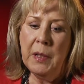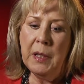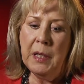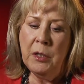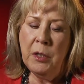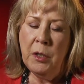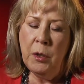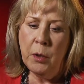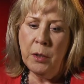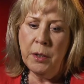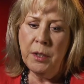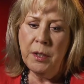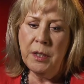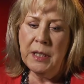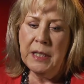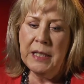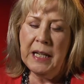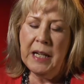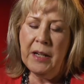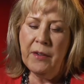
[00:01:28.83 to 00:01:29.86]
in order to
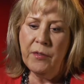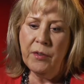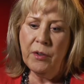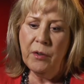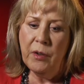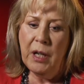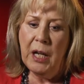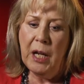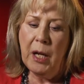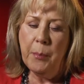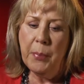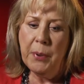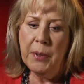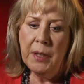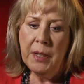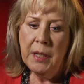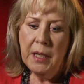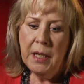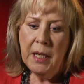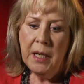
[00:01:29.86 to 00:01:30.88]
cover up
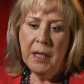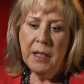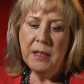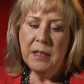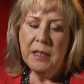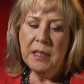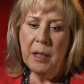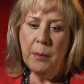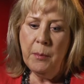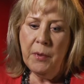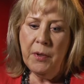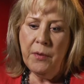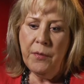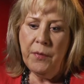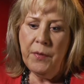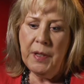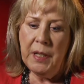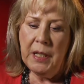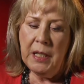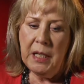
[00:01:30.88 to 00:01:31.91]
some
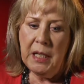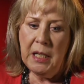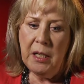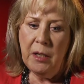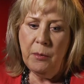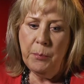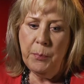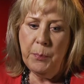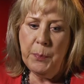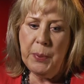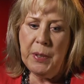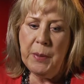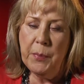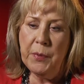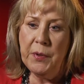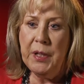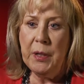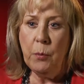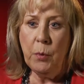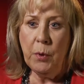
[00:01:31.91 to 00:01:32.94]
of the
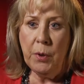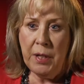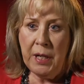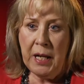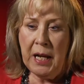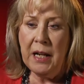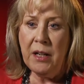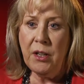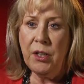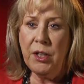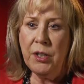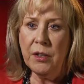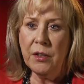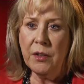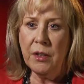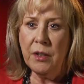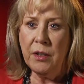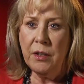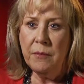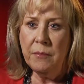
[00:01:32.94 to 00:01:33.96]
people that were not
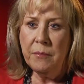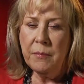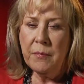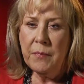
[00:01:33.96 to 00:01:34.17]
cured,